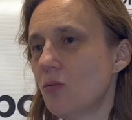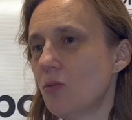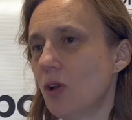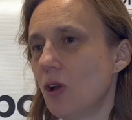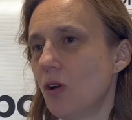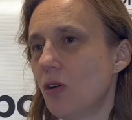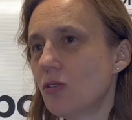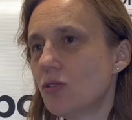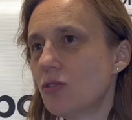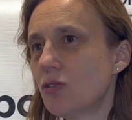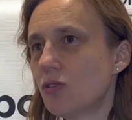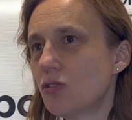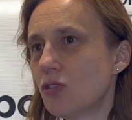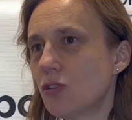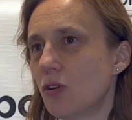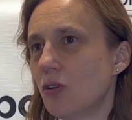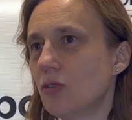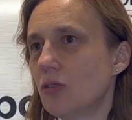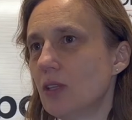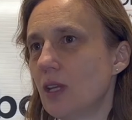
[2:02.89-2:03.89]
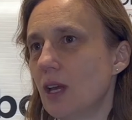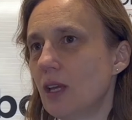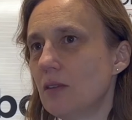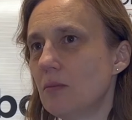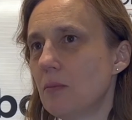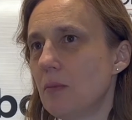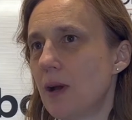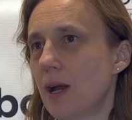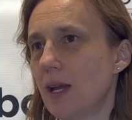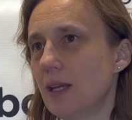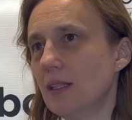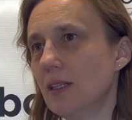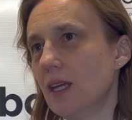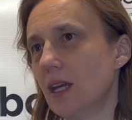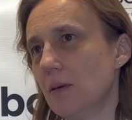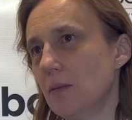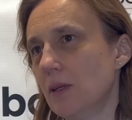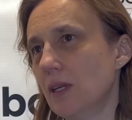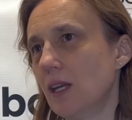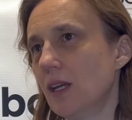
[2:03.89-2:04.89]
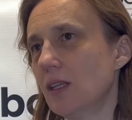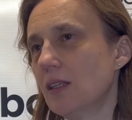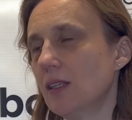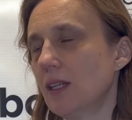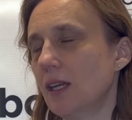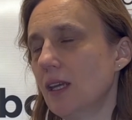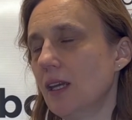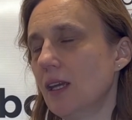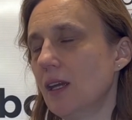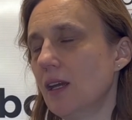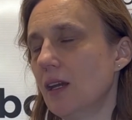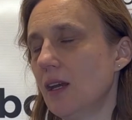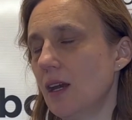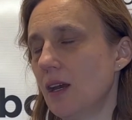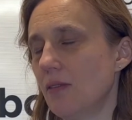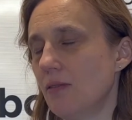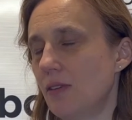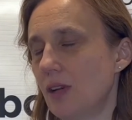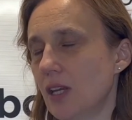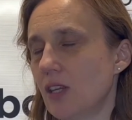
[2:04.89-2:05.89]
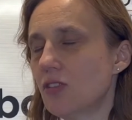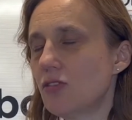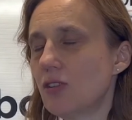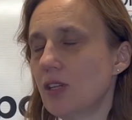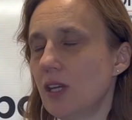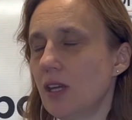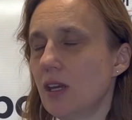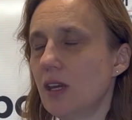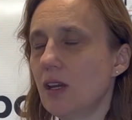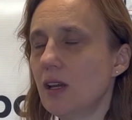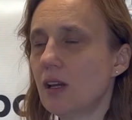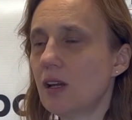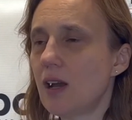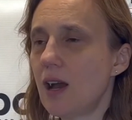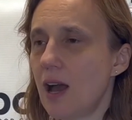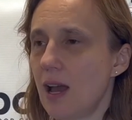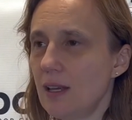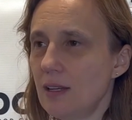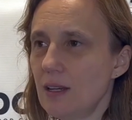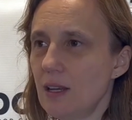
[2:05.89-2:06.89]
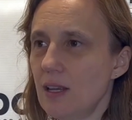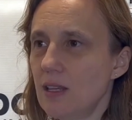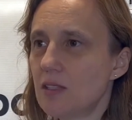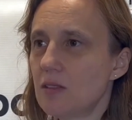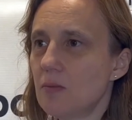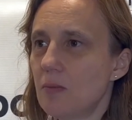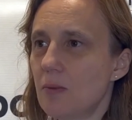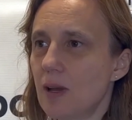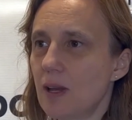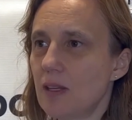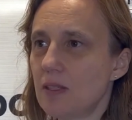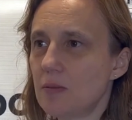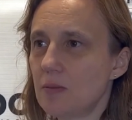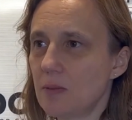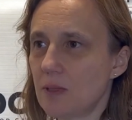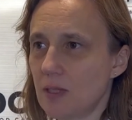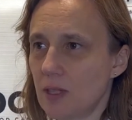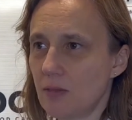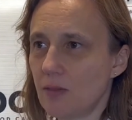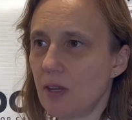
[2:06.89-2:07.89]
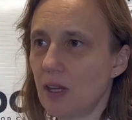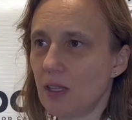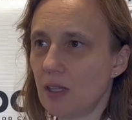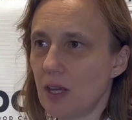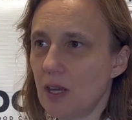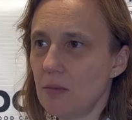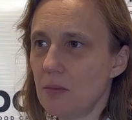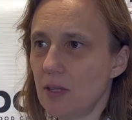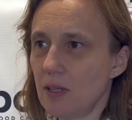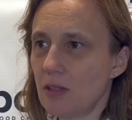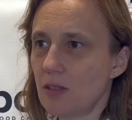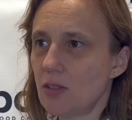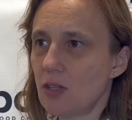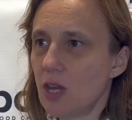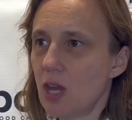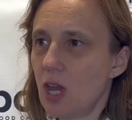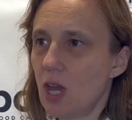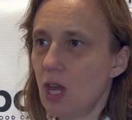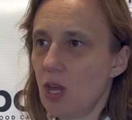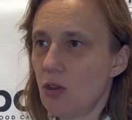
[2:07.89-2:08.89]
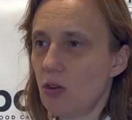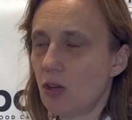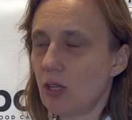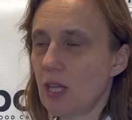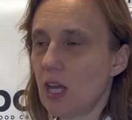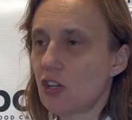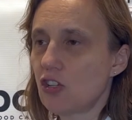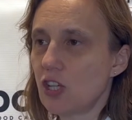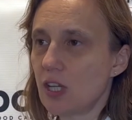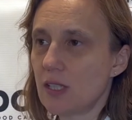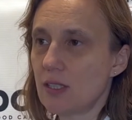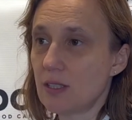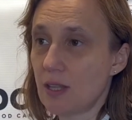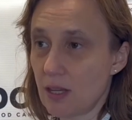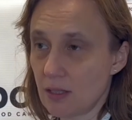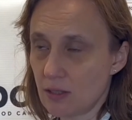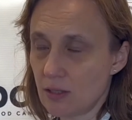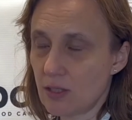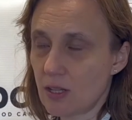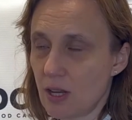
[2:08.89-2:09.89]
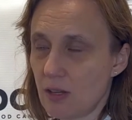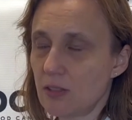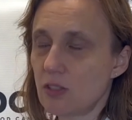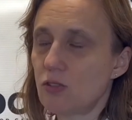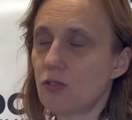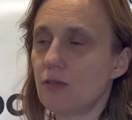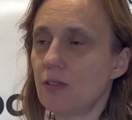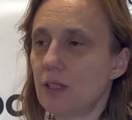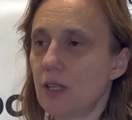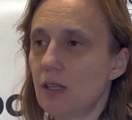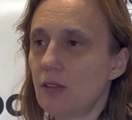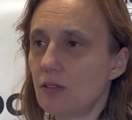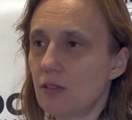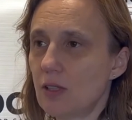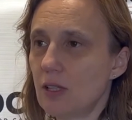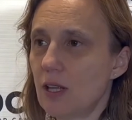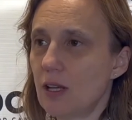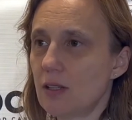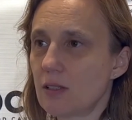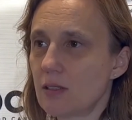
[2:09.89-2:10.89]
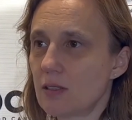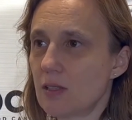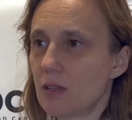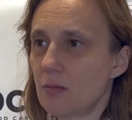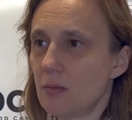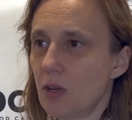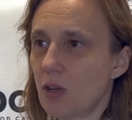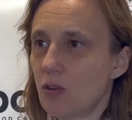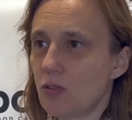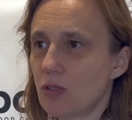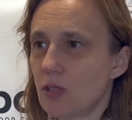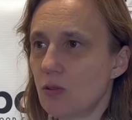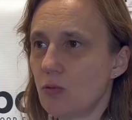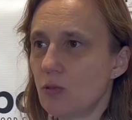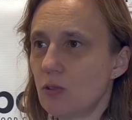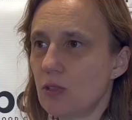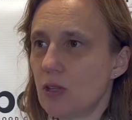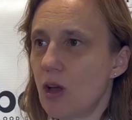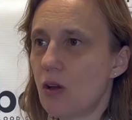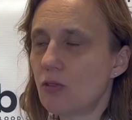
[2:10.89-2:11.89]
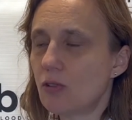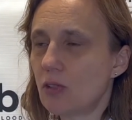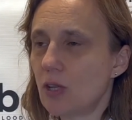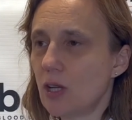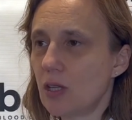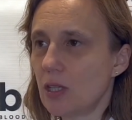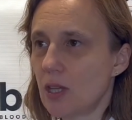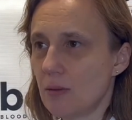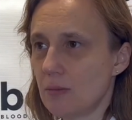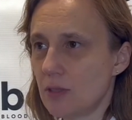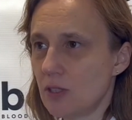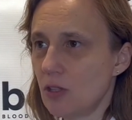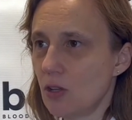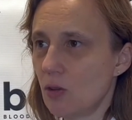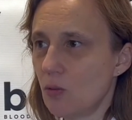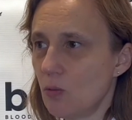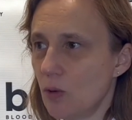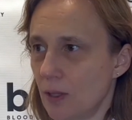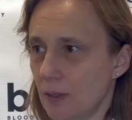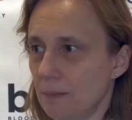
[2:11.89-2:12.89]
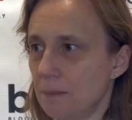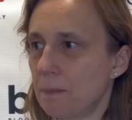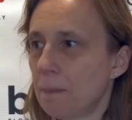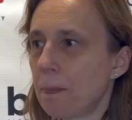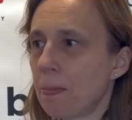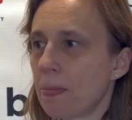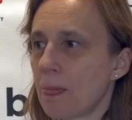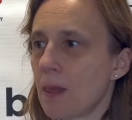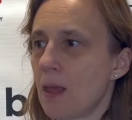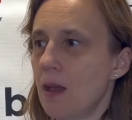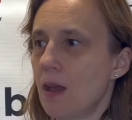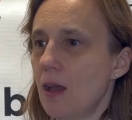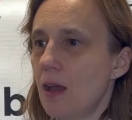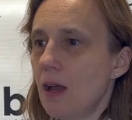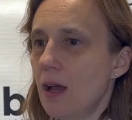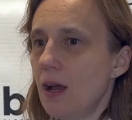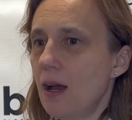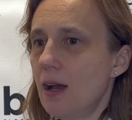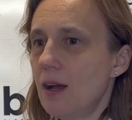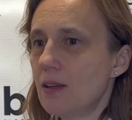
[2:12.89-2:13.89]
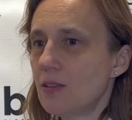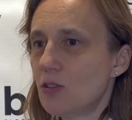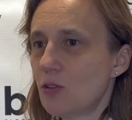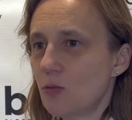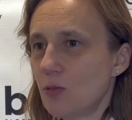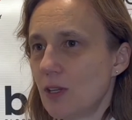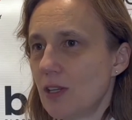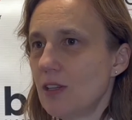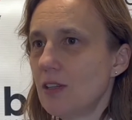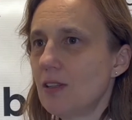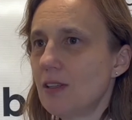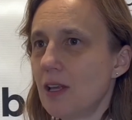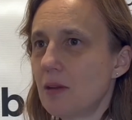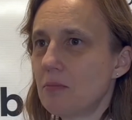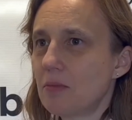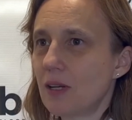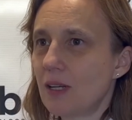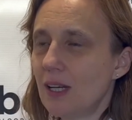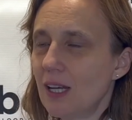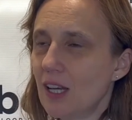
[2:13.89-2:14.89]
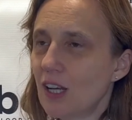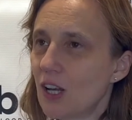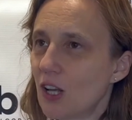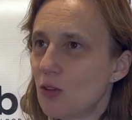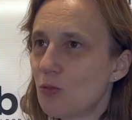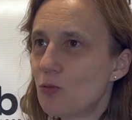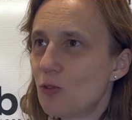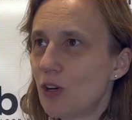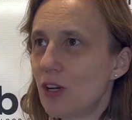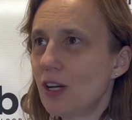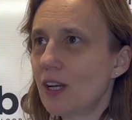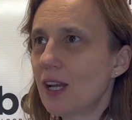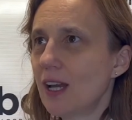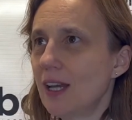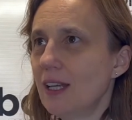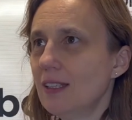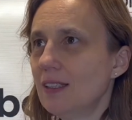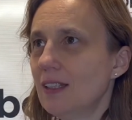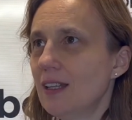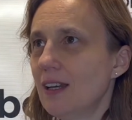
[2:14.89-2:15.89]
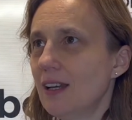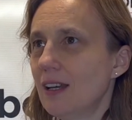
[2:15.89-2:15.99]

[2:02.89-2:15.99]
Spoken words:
we also showed that by inhibiting the FLT3 kinase by specific inhibitors, you can actually sensitize to Venetoclax because it will downregulate MCL1. So we did like preclinical work, and